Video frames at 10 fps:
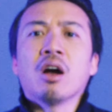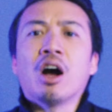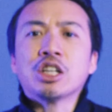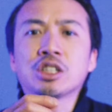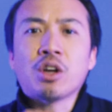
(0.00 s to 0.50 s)

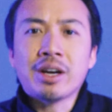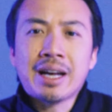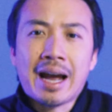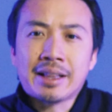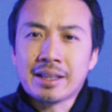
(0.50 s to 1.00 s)
are starting
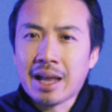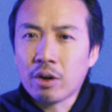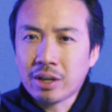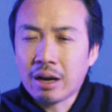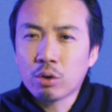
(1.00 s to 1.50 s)
at the
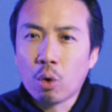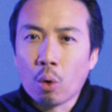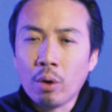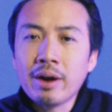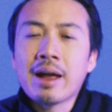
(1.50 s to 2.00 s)
downtown
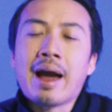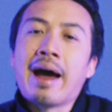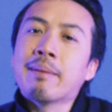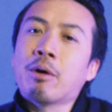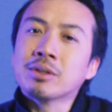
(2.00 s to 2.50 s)
core
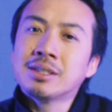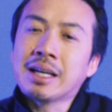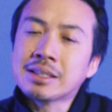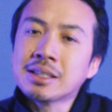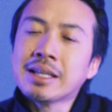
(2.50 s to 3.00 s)
at about
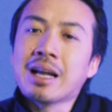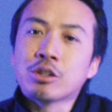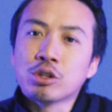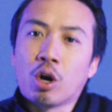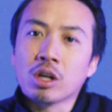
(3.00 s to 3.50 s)

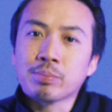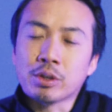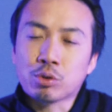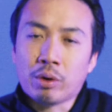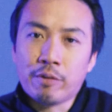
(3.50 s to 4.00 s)
$1,600 per
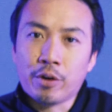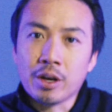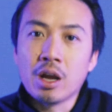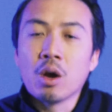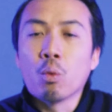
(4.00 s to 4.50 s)
square foot,
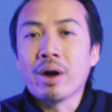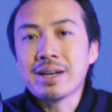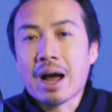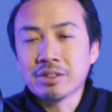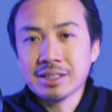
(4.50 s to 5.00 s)

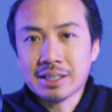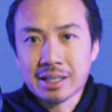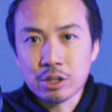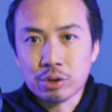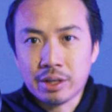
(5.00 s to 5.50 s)

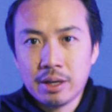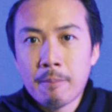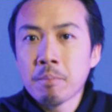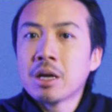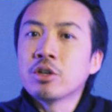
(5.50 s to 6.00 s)

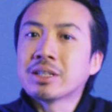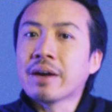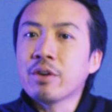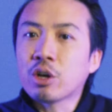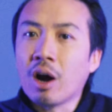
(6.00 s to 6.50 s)
$1,600. To
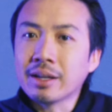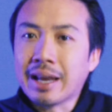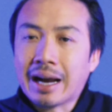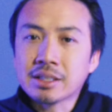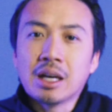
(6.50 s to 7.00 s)
give you
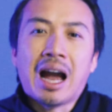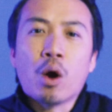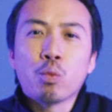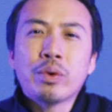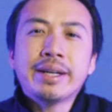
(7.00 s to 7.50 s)
context,
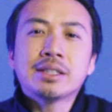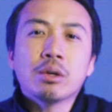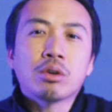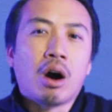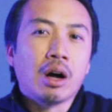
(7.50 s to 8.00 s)
a
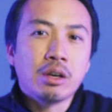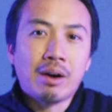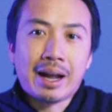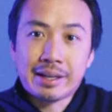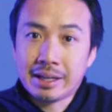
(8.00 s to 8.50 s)
resale condo
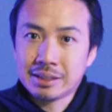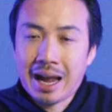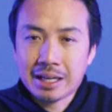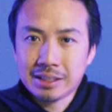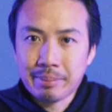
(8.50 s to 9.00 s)
at the
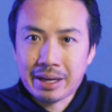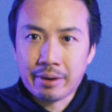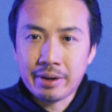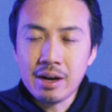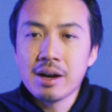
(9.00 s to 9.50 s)
exact same
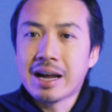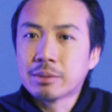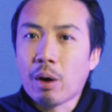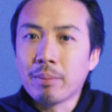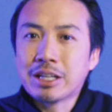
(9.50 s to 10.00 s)
area is
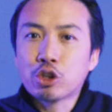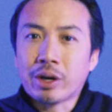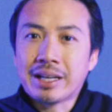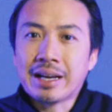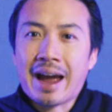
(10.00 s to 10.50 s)
probably
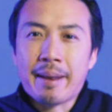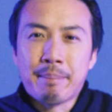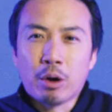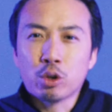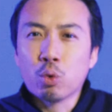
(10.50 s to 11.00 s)
trading at
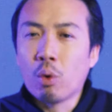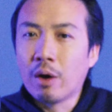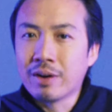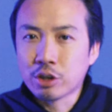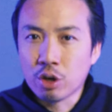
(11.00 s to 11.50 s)
about
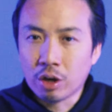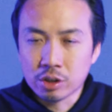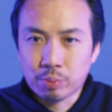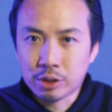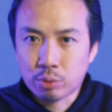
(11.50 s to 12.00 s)

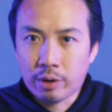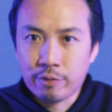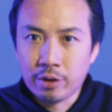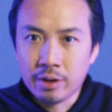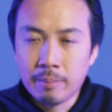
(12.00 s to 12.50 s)
$1,200 per square
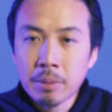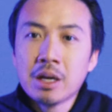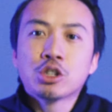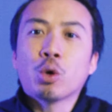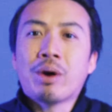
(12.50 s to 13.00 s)
foot.
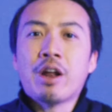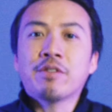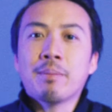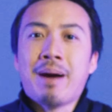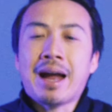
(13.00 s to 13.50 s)
So right off
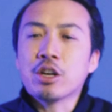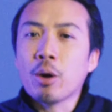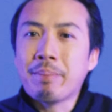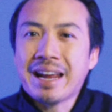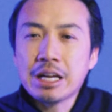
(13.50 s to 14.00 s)
the bat,
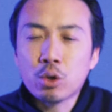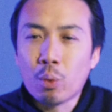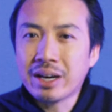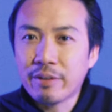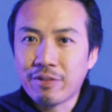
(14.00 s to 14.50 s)
you're paying
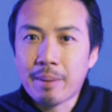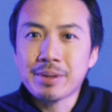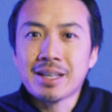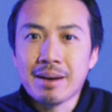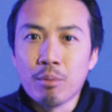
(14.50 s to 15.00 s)

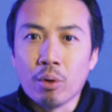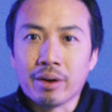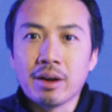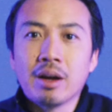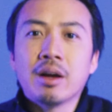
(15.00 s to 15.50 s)
25% more.
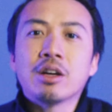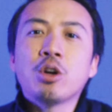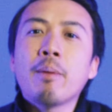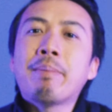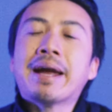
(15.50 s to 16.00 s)

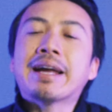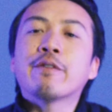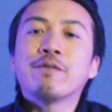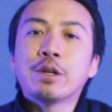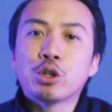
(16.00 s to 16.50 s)
You're paying
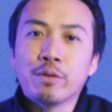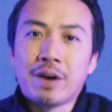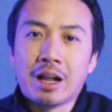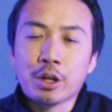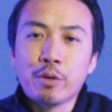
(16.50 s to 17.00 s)
future
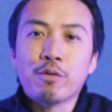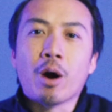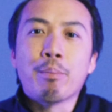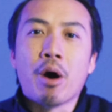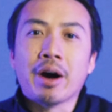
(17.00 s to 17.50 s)
value for
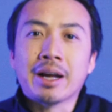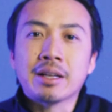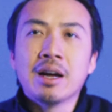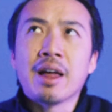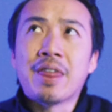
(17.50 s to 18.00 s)
a product
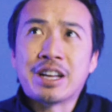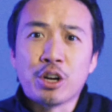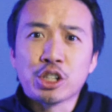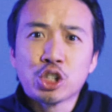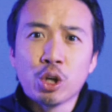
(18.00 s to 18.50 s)
that
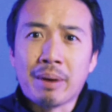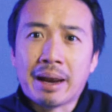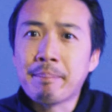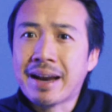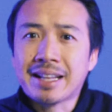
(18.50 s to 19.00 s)
you're
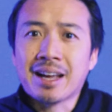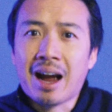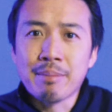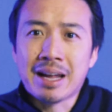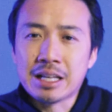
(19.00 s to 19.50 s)
assuming by the
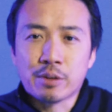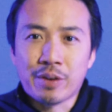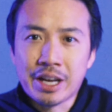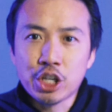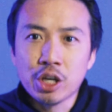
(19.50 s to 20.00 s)
time that it's
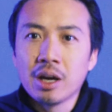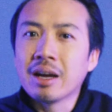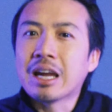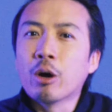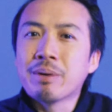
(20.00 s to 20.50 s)
finished,
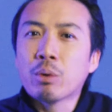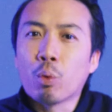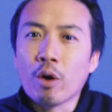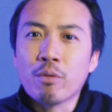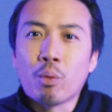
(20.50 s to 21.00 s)
it'll be
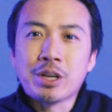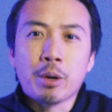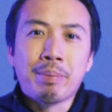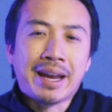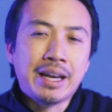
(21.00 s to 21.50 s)
worth what
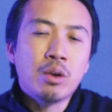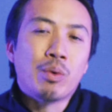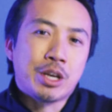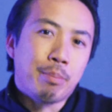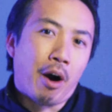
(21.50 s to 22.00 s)
you paid
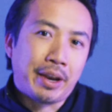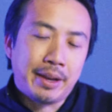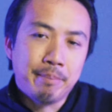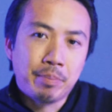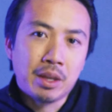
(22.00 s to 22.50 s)
when you bought
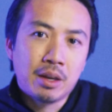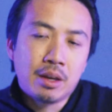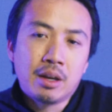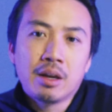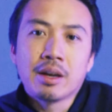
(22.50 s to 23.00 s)
it.
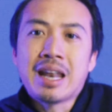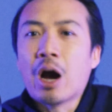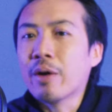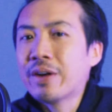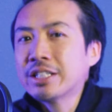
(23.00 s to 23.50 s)

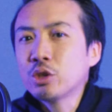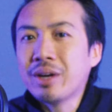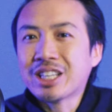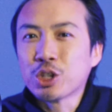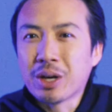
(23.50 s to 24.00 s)
Now, if history
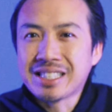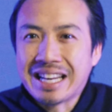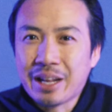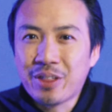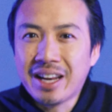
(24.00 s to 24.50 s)
has showed us
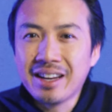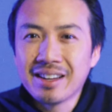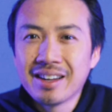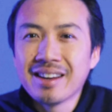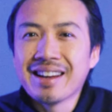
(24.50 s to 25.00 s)
anything,
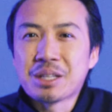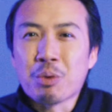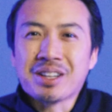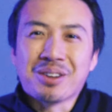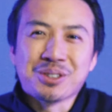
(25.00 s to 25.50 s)
it's
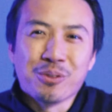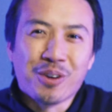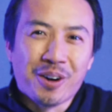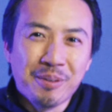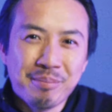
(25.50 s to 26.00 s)
worked out so
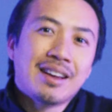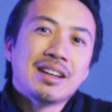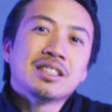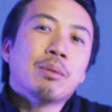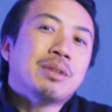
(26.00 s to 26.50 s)
far.
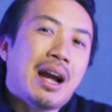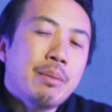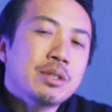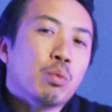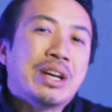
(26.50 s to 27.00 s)

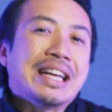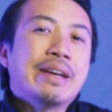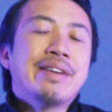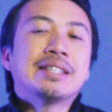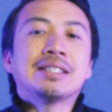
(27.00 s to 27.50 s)
Sometimes we
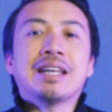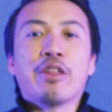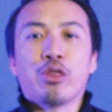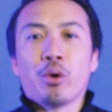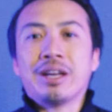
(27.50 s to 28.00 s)
even see
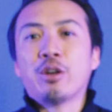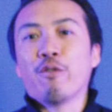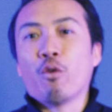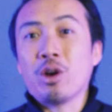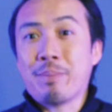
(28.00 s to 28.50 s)
a 30 to
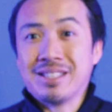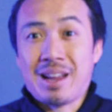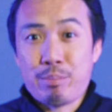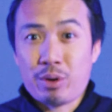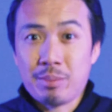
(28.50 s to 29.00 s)

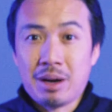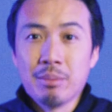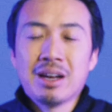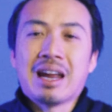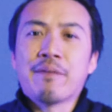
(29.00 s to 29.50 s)
40% premium
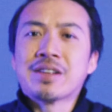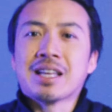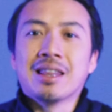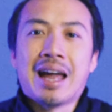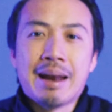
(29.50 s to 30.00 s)
if it's
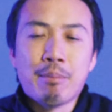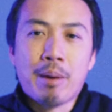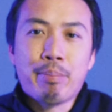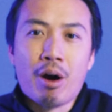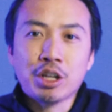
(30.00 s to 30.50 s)
a
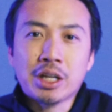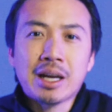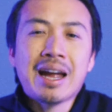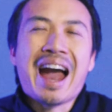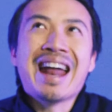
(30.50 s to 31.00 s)
landmark project
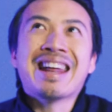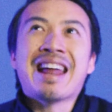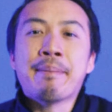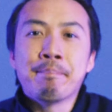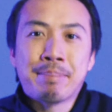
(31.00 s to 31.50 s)
at an
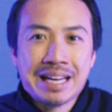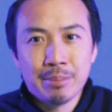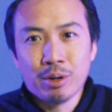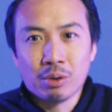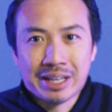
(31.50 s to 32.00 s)

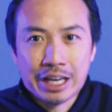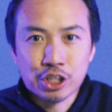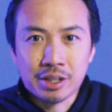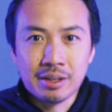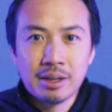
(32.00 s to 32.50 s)
unbeatable
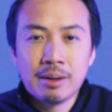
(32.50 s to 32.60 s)
location.